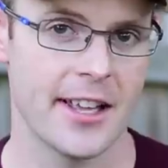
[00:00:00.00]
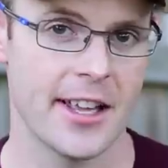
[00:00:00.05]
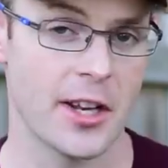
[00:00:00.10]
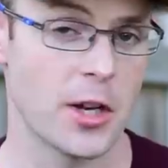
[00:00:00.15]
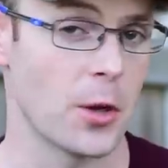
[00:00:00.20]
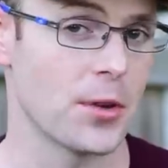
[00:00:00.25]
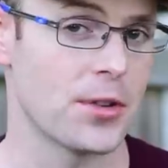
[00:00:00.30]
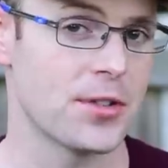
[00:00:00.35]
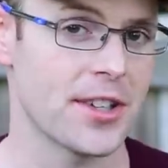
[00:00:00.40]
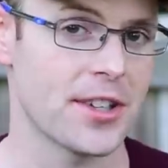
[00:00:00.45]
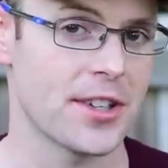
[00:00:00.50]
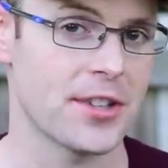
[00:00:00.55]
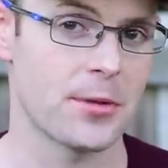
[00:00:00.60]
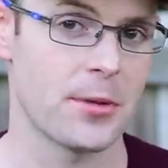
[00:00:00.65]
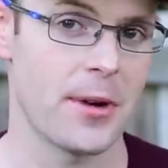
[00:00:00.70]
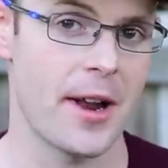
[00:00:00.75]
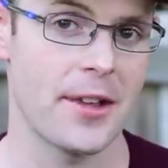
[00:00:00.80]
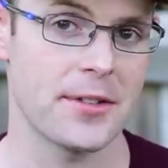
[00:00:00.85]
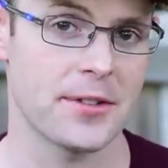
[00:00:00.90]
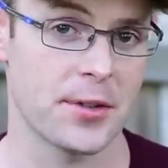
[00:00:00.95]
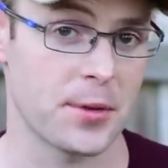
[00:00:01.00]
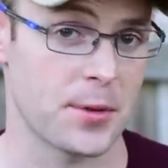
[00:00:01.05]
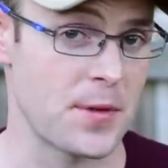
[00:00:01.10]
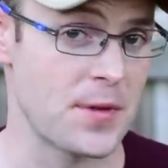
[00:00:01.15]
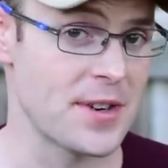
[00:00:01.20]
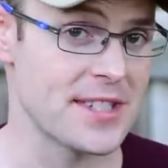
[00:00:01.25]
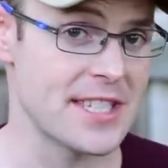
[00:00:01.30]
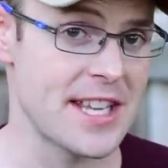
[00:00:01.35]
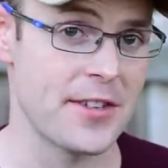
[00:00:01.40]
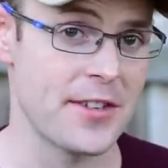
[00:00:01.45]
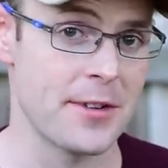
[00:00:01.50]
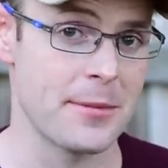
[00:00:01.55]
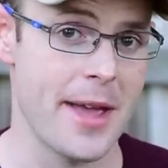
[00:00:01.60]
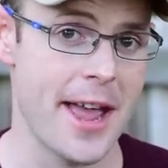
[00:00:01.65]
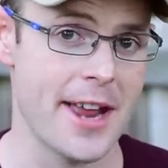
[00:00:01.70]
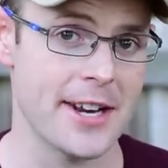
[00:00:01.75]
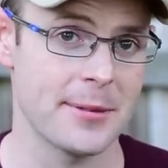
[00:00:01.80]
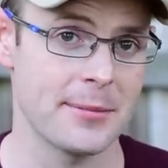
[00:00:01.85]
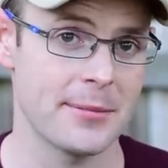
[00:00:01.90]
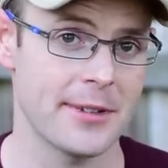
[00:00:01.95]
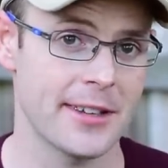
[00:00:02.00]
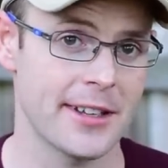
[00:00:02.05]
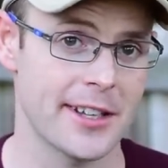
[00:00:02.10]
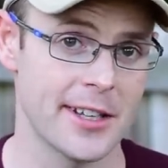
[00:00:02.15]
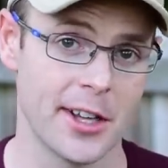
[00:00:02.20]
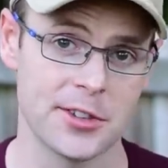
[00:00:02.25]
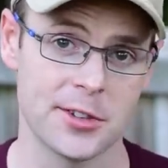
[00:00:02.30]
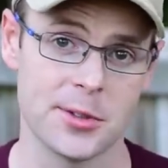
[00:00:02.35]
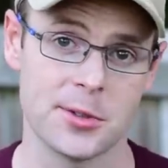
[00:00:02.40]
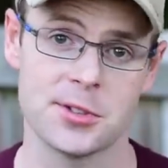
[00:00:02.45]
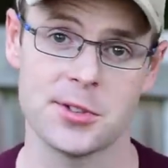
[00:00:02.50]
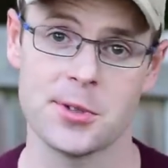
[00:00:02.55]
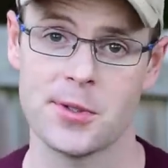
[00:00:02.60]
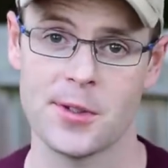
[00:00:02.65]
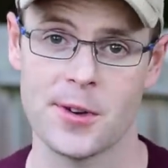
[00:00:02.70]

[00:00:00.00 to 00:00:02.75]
It holds six rounds with 357 Magnum, can also shoot